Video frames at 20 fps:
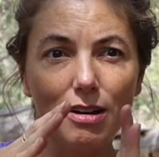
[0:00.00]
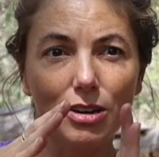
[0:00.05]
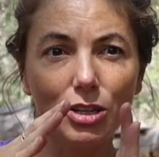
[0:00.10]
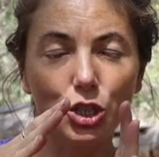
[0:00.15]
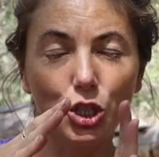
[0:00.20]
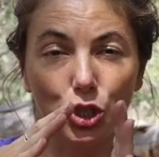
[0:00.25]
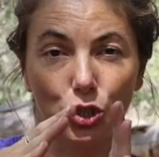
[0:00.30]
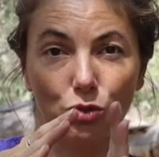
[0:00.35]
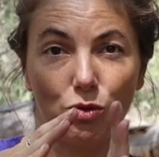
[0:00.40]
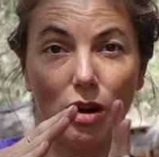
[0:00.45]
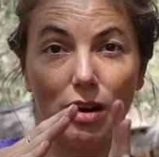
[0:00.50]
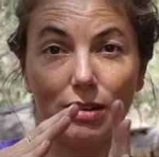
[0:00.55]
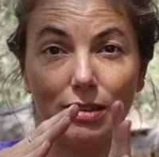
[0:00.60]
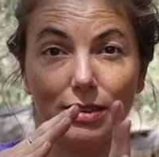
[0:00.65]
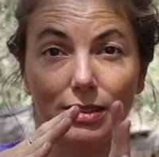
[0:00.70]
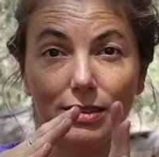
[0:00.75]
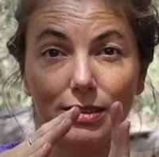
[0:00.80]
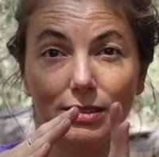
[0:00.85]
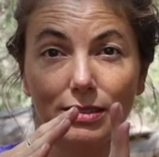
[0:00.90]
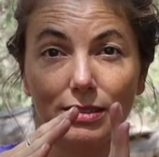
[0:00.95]

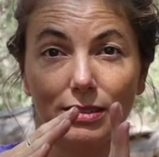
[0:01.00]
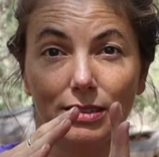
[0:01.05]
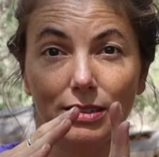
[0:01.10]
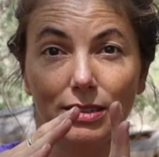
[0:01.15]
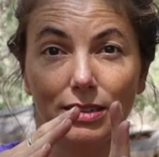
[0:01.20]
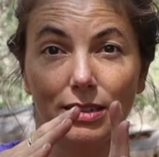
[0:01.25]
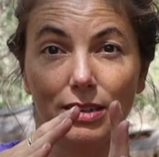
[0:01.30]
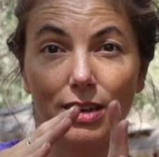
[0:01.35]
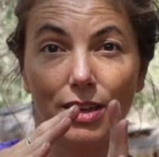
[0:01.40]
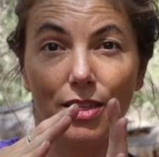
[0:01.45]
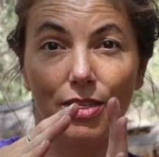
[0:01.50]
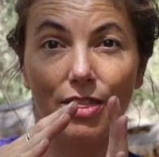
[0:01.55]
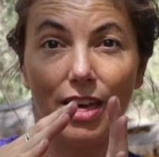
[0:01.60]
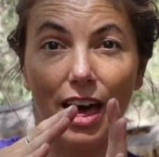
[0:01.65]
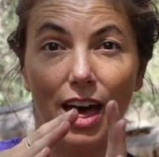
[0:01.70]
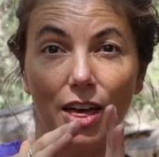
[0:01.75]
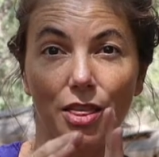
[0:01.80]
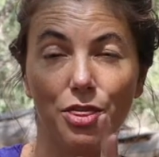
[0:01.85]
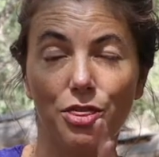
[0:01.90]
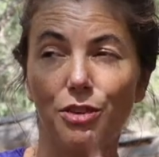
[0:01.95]
shrunk.
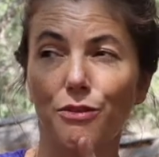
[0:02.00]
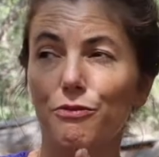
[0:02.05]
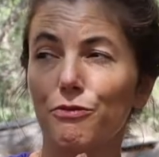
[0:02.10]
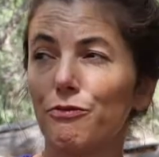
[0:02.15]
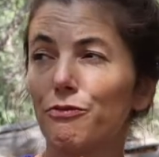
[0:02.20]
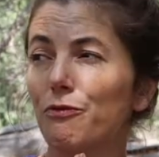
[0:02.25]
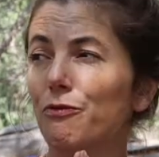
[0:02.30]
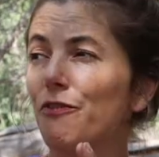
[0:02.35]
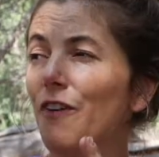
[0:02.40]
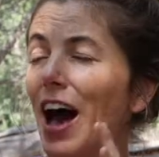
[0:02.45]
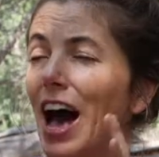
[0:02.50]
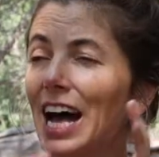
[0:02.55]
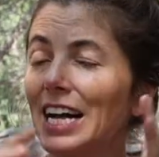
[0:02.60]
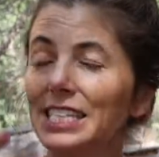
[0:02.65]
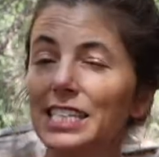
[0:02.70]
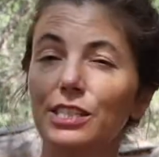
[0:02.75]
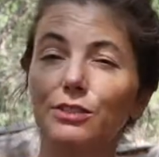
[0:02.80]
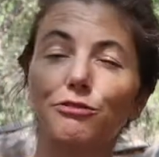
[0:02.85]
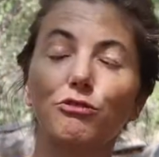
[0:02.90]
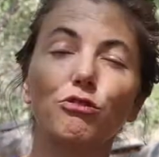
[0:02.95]
That the
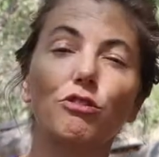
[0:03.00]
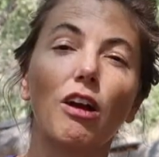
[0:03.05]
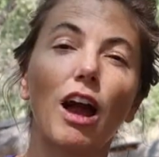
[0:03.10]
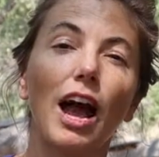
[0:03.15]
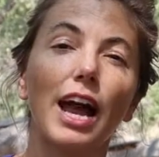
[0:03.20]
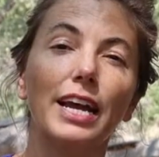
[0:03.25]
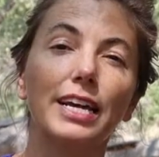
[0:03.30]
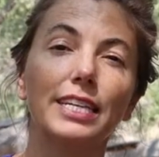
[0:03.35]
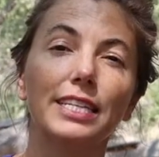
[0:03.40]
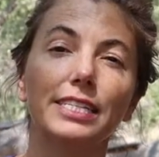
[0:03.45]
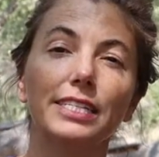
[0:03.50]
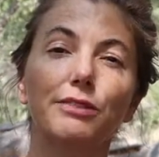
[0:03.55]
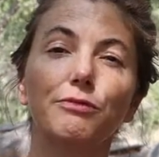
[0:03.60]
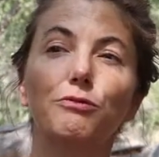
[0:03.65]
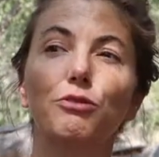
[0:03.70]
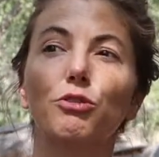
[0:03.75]
vast varieties of